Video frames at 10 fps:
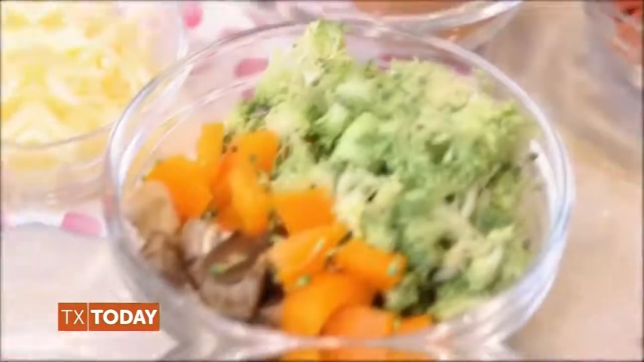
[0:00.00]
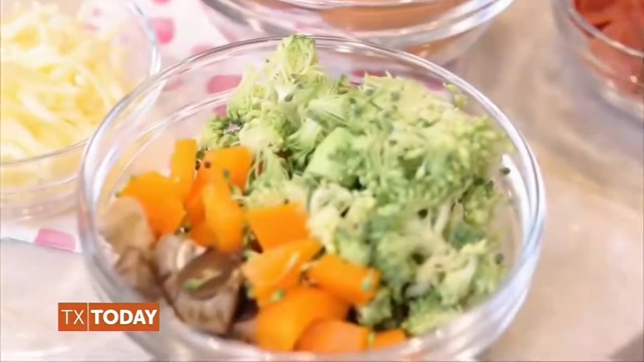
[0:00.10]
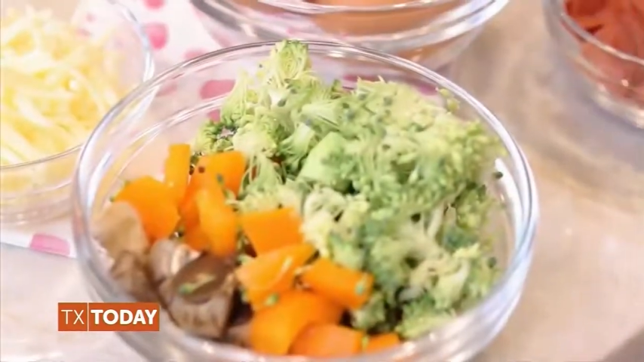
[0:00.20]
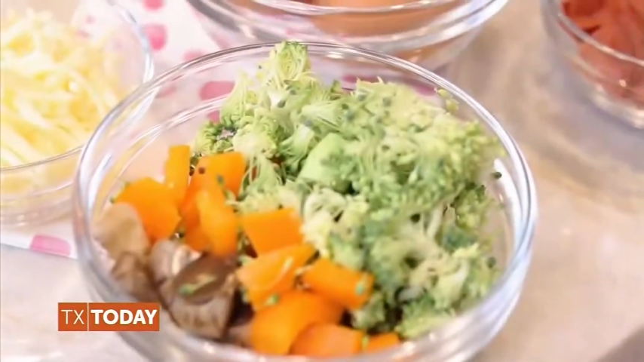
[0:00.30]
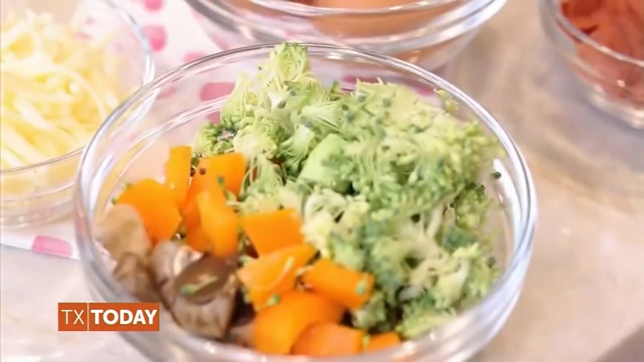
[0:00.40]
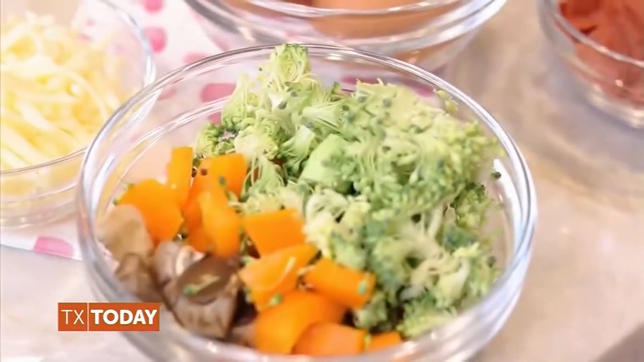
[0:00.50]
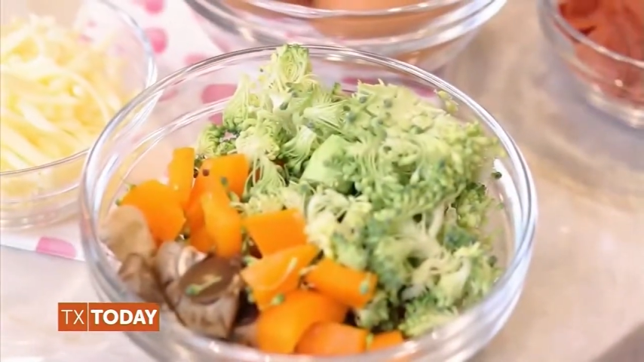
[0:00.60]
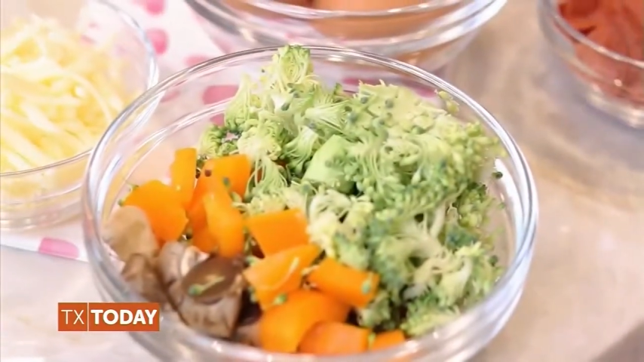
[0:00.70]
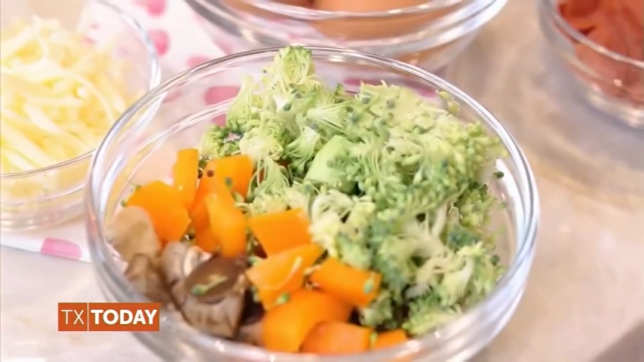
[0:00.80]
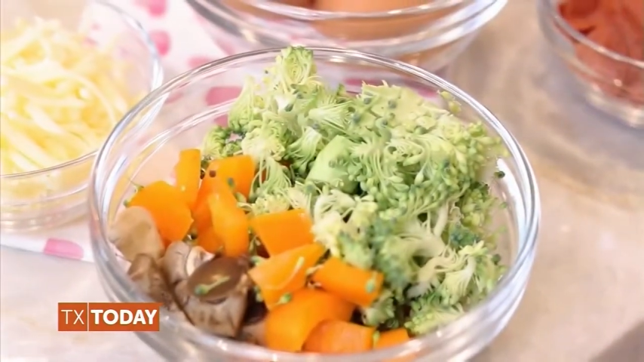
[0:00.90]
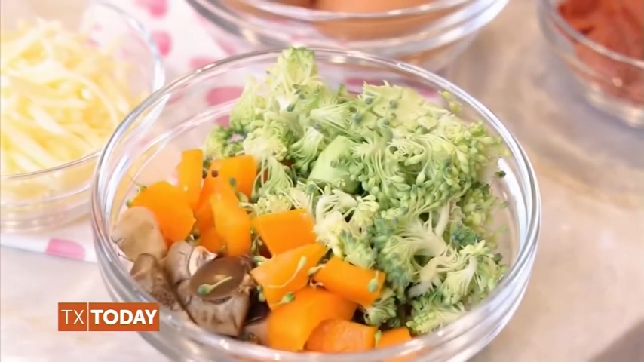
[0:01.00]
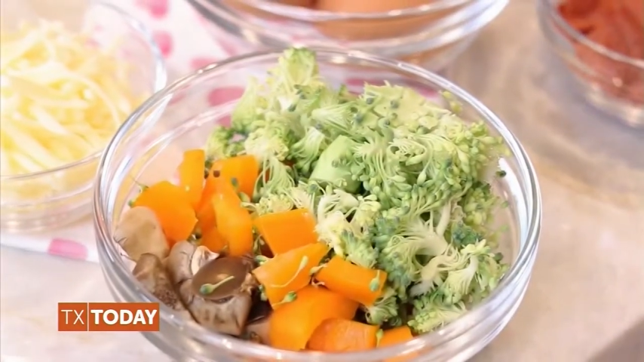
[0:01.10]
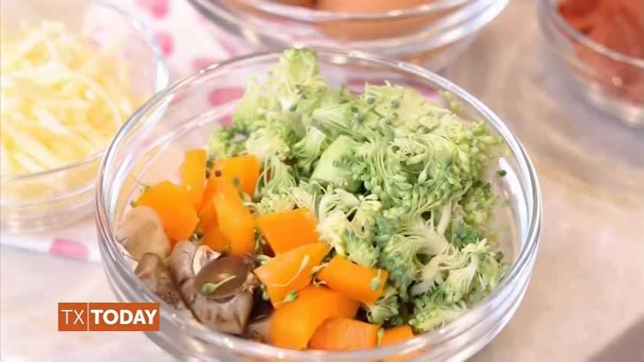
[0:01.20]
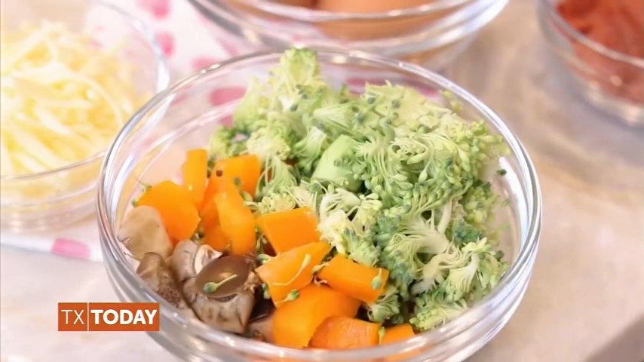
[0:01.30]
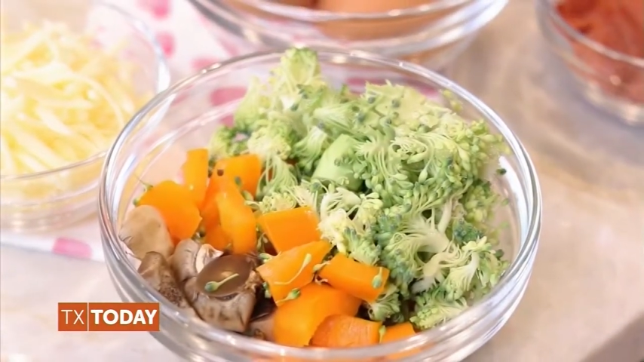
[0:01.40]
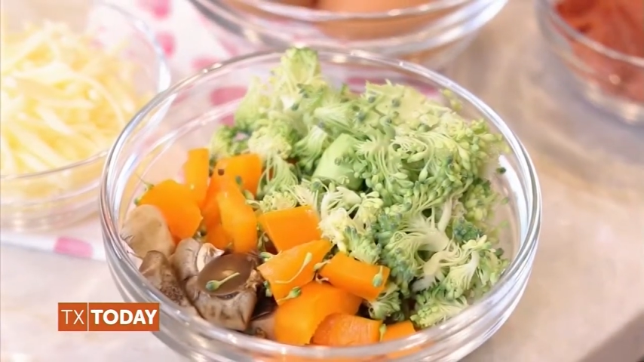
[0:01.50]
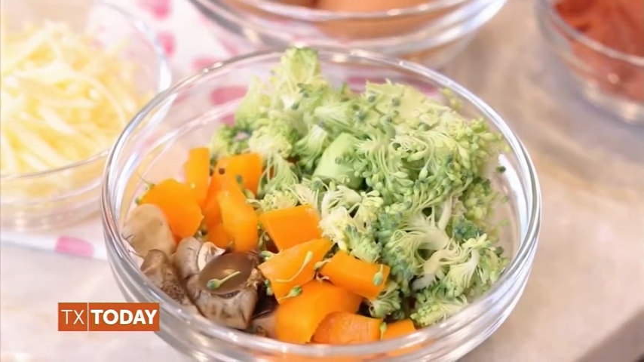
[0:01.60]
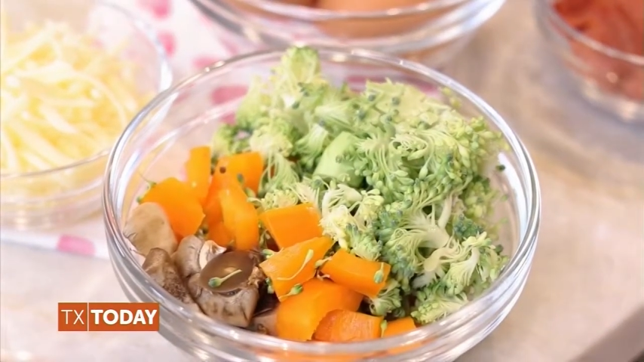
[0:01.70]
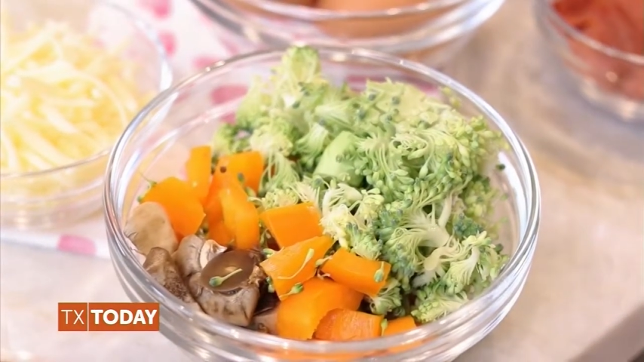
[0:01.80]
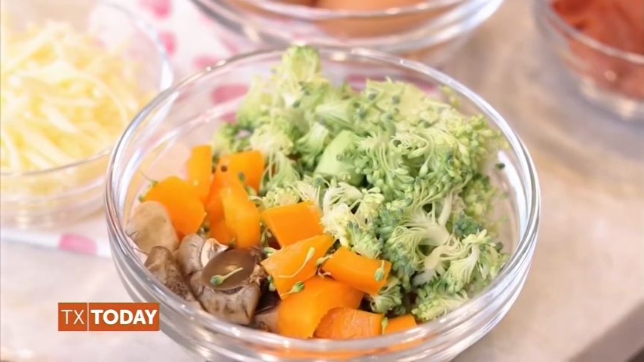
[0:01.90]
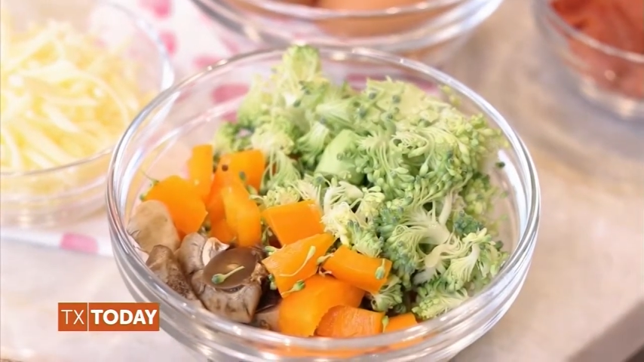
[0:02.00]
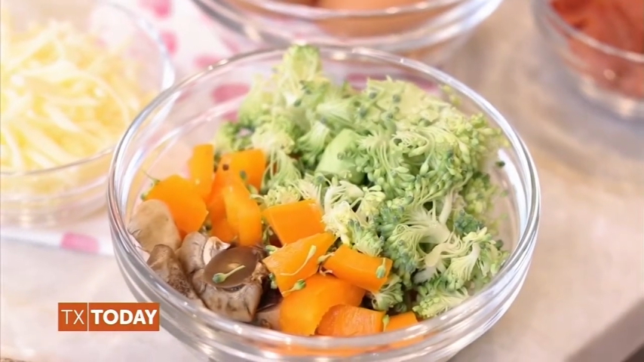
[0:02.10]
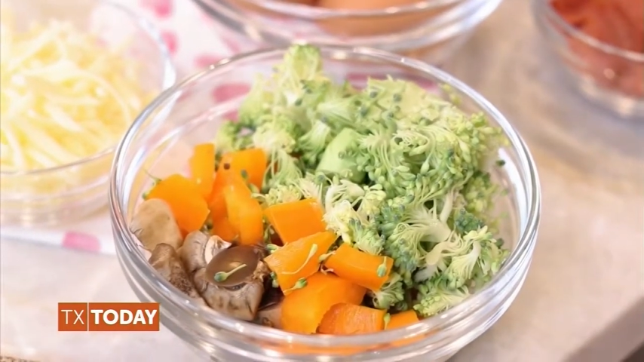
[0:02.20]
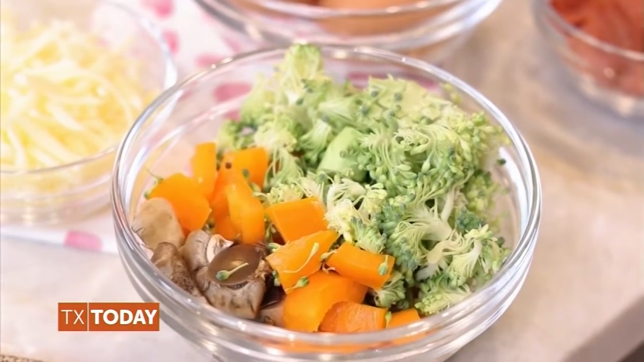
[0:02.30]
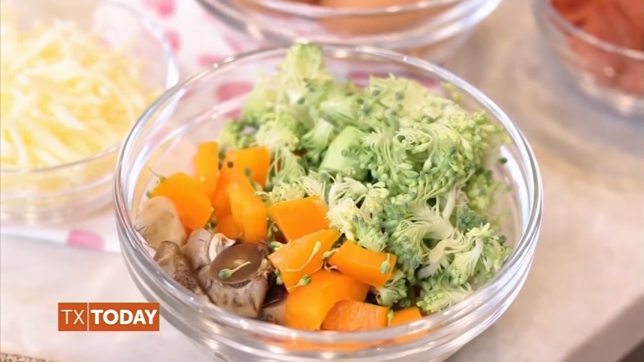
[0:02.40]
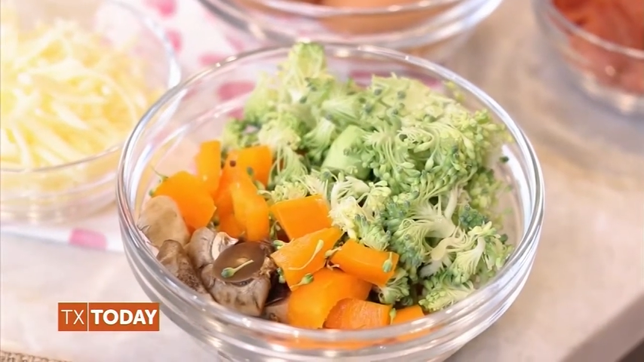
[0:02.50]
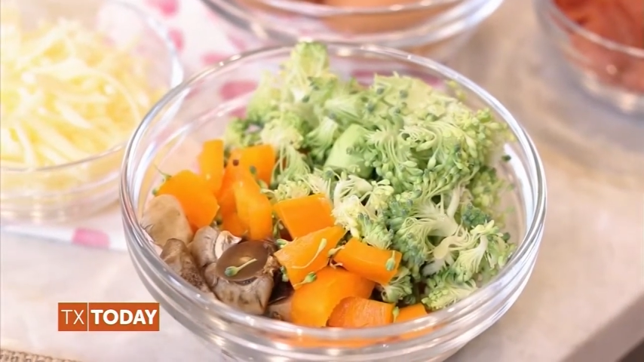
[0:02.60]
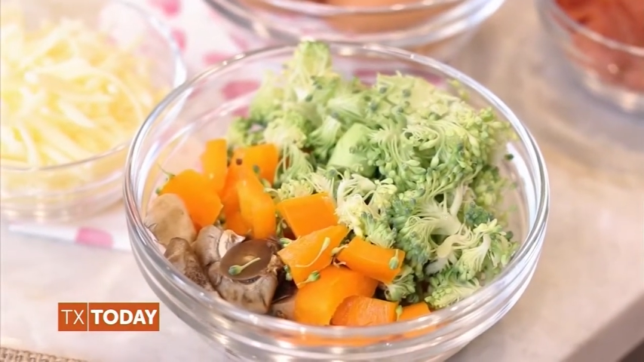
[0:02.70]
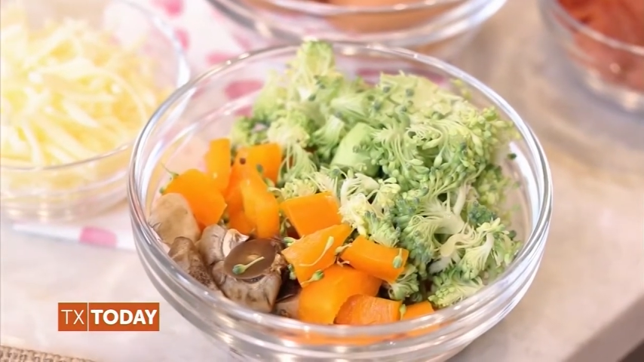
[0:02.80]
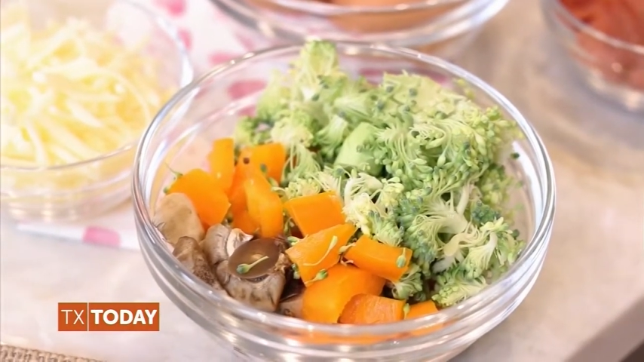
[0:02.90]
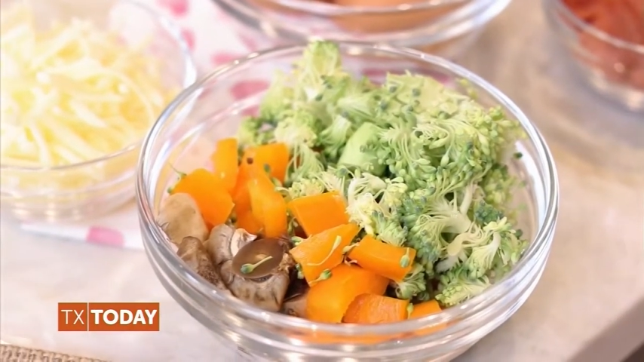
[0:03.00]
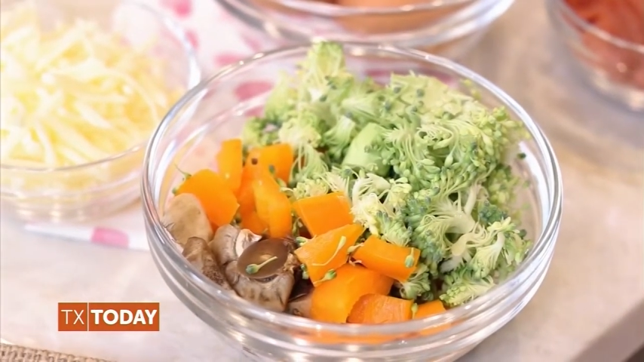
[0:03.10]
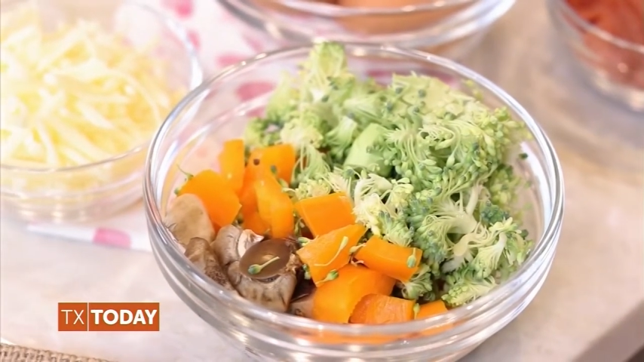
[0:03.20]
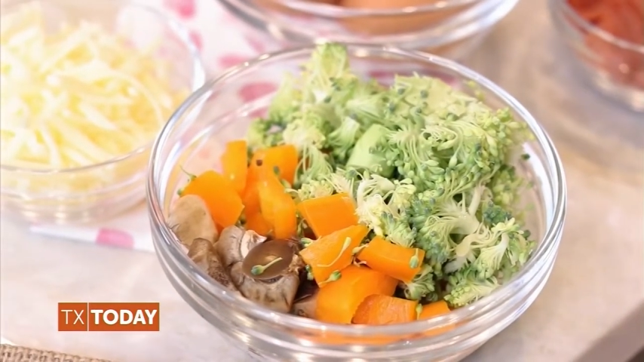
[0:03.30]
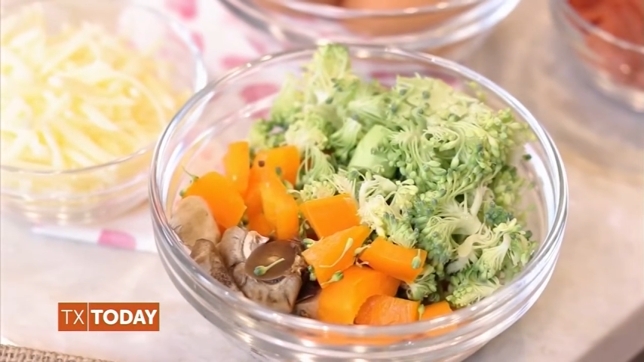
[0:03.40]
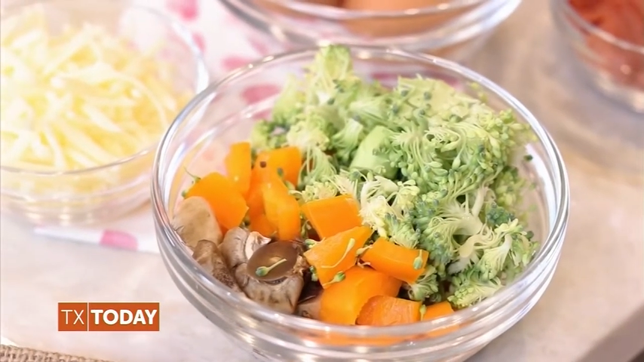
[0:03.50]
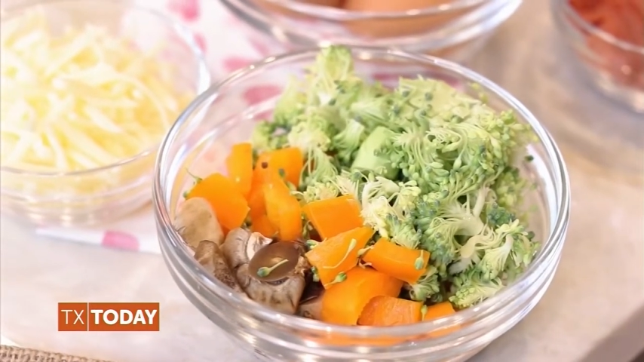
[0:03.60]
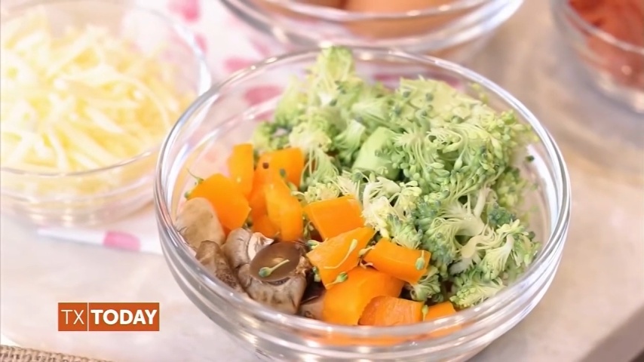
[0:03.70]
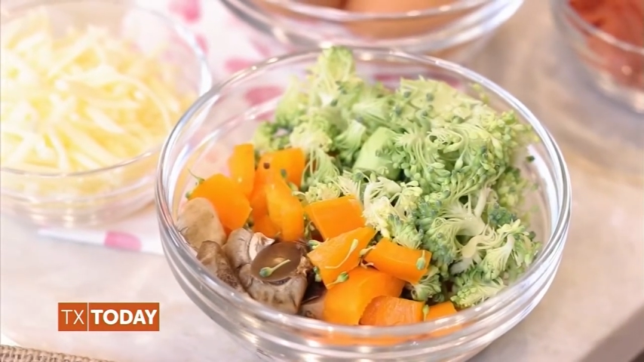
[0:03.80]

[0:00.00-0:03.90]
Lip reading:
Nobody's mouth can be seen.